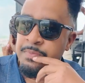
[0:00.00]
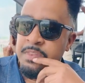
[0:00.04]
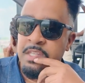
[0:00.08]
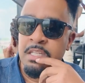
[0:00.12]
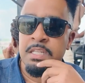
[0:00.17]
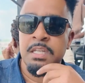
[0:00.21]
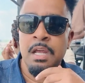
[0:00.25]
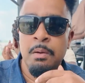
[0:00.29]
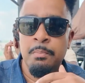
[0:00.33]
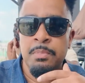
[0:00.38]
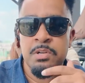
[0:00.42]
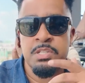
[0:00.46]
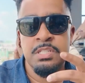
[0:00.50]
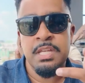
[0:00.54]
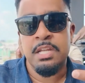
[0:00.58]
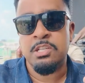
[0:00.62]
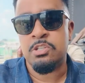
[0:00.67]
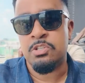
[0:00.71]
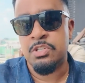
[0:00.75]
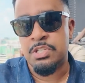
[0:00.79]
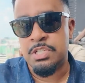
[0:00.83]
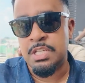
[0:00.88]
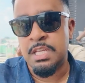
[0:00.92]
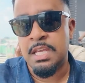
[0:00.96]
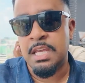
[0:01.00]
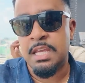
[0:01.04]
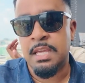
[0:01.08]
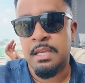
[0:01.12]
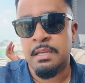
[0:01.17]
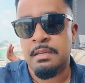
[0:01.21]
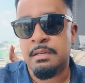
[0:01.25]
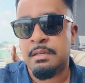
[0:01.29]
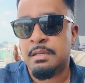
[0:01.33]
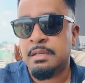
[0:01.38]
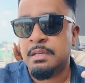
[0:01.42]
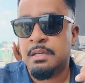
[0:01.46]
the numbers that you're
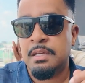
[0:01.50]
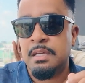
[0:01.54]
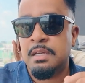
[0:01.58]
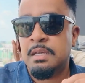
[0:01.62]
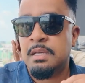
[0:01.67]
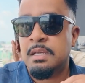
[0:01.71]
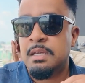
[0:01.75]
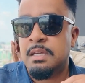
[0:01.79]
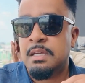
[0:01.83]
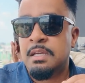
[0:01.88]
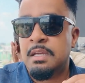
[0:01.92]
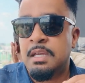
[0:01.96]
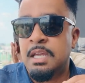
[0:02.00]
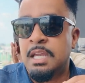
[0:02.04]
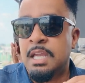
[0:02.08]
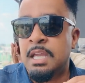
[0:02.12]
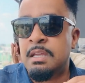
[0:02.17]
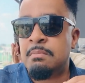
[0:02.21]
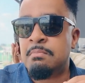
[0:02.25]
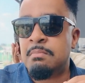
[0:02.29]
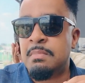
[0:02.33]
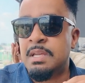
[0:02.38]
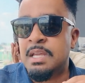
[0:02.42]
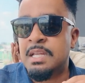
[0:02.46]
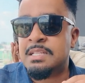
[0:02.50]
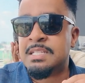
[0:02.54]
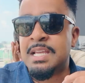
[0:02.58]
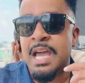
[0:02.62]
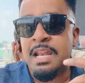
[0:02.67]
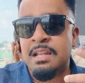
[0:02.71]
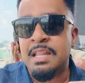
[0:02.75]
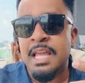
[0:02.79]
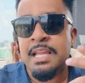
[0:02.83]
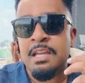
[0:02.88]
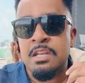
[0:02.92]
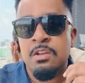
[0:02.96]
seeing, it's
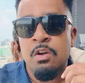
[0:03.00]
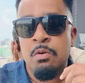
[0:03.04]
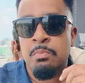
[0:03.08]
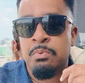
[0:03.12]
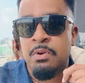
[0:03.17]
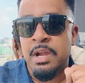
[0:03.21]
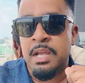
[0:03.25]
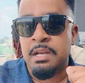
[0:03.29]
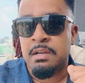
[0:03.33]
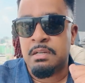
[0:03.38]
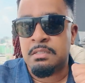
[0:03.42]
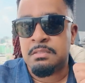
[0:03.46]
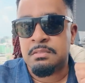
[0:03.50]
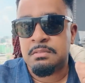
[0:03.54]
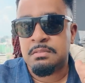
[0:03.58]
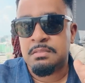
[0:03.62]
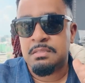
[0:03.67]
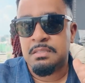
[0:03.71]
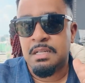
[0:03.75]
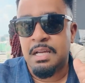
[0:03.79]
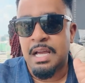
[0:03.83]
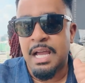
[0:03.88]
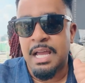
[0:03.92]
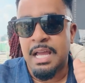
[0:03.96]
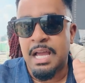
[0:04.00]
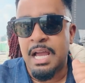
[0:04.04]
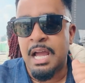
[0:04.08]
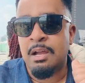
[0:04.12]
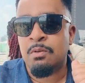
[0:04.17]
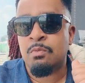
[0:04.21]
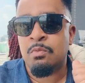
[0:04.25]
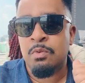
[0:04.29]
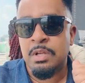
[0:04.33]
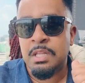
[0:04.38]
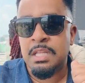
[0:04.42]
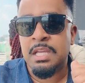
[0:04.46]
kind of like a no-brainer. I
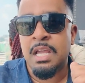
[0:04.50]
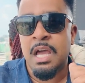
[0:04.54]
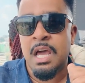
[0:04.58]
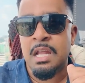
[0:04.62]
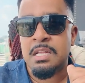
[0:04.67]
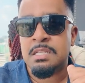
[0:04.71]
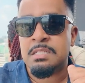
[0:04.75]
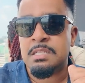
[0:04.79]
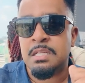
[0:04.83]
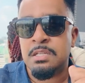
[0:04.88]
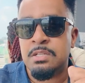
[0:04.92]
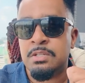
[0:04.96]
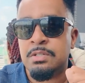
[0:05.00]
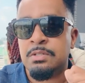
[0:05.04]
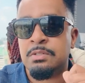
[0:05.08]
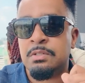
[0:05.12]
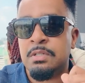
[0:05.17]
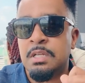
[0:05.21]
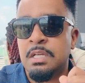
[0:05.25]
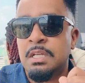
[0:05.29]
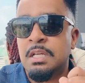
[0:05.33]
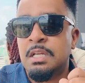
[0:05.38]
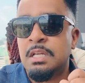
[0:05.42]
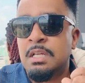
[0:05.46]
really honestly do.